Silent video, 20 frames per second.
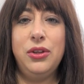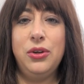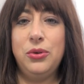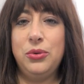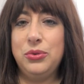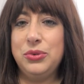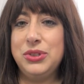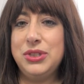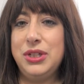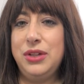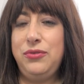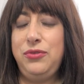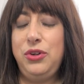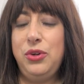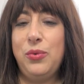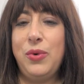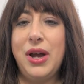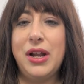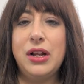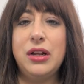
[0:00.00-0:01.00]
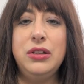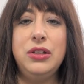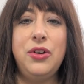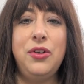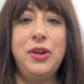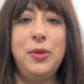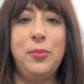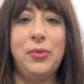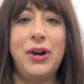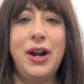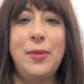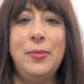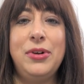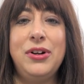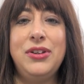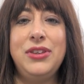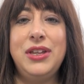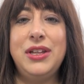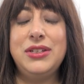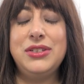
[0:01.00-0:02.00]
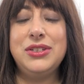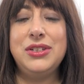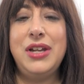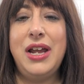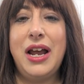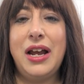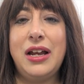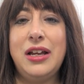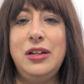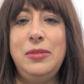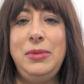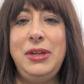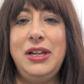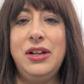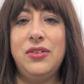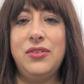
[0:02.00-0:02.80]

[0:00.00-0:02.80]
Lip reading: those if you want a glowy primer that's not going to be